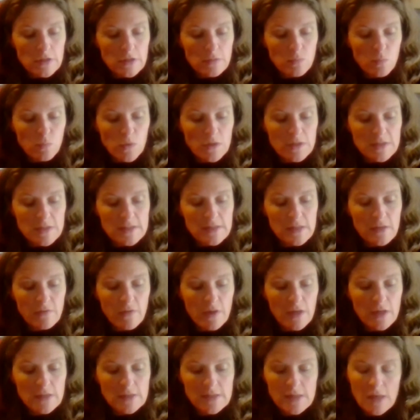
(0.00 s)
was
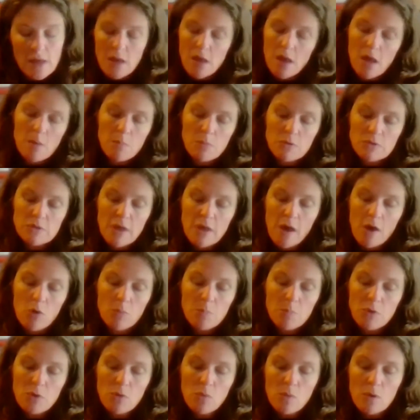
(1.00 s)
CBSA able to
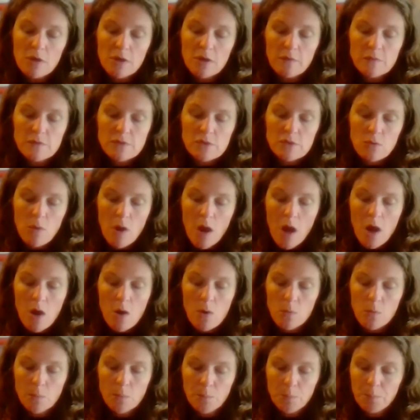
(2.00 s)
help you, and if so,
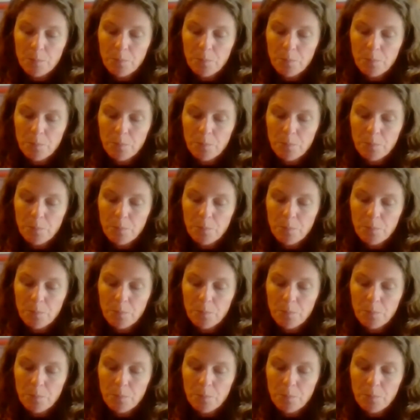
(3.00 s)
how?